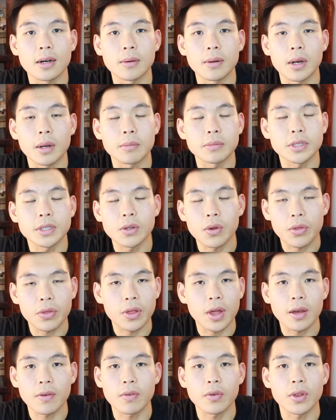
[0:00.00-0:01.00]
And I'm so
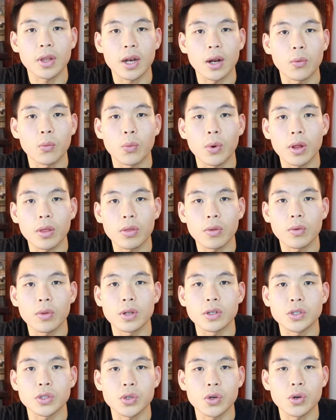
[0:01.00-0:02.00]
thankful that I went through
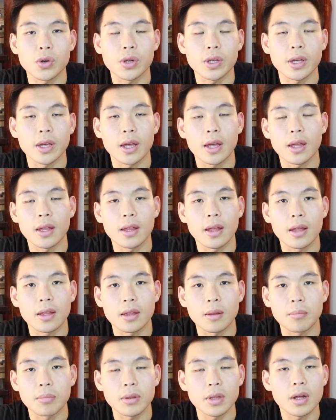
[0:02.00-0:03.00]
this journey
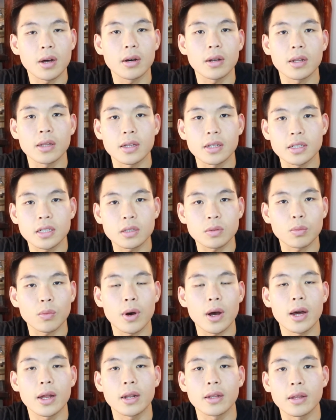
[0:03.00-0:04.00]
and the blood and the
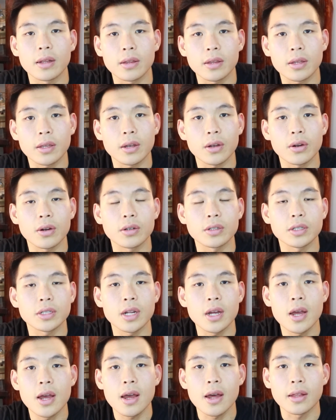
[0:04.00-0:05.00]
sweat and the tears
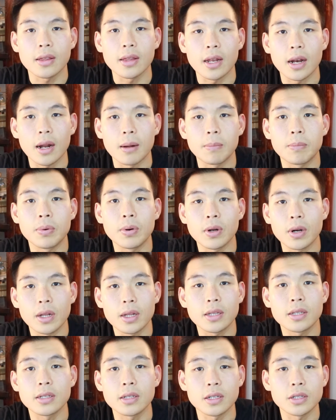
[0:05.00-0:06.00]
that I put
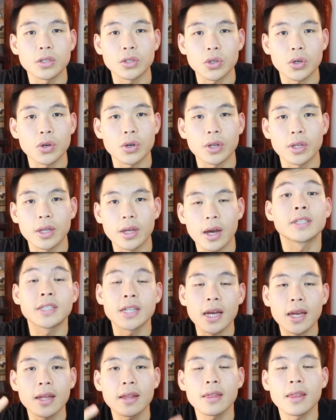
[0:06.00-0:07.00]
into this journey. The
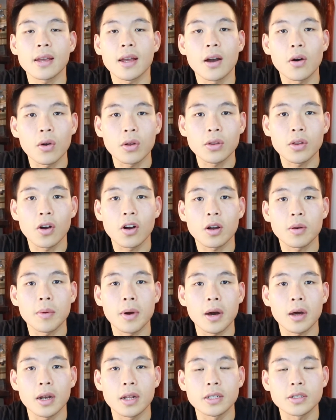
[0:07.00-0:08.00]
second thing I want to talk
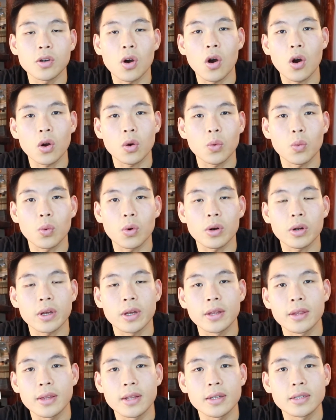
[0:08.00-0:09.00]
about is hard work
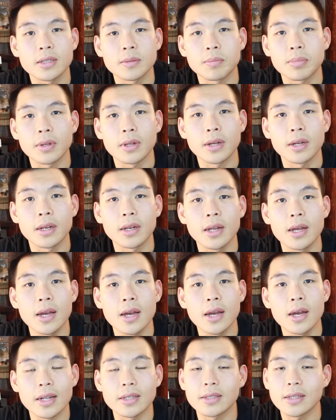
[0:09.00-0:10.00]
and discipline.
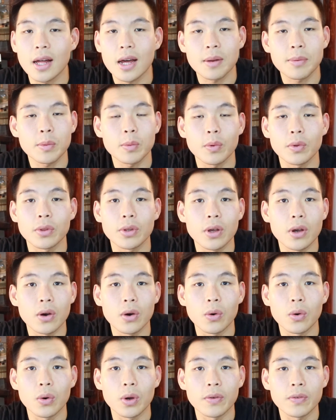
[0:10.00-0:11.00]
As a lot of people
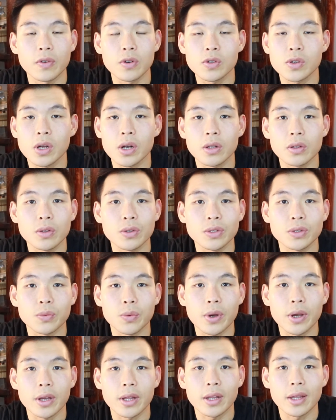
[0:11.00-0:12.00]
know, if you're trying to lose
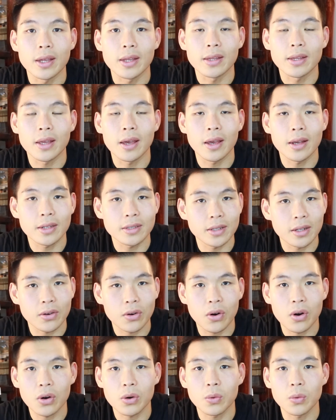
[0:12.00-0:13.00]
weight, it takes a lot
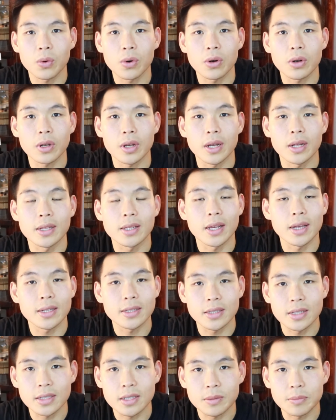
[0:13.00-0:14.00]
of hard work, it
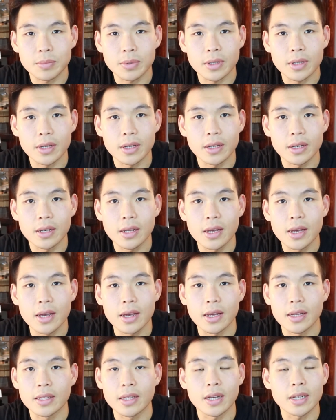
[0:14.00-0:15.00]
takes discipline,
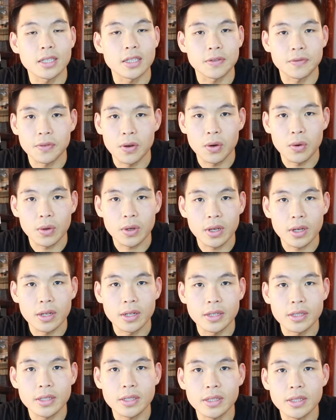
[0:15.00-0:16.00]
it takes
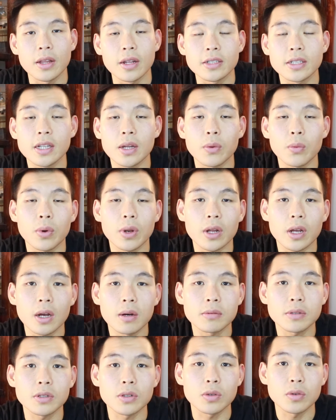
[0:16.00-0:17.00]
focus. They say when it
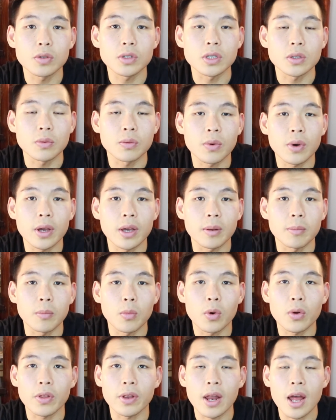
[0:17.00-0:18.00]
comes to losing weight,
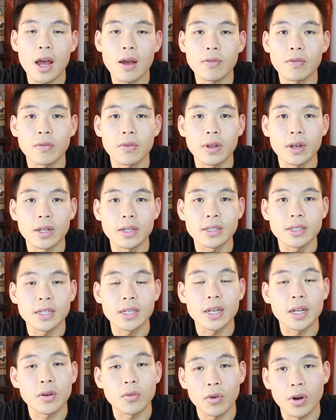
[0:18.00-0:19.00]
more than half of it is
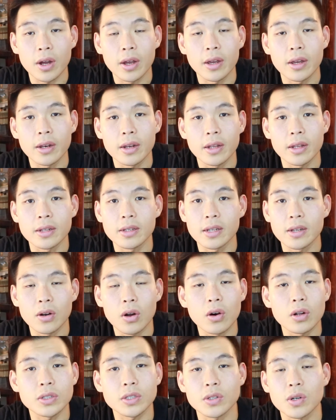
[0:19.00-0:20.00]
eating right. It
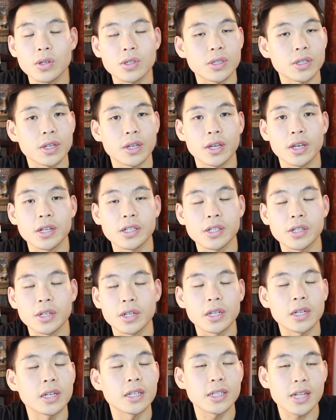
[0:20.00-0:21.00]
all starts in the kitchen,
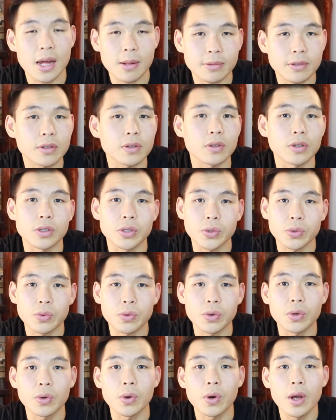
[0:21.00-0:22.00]
and it's absolutely
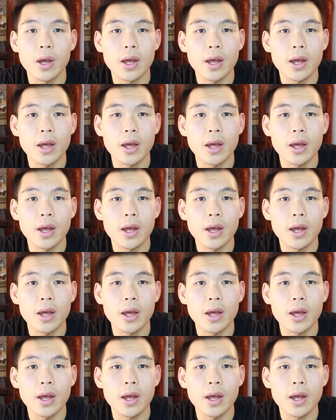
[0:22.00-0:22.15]
true.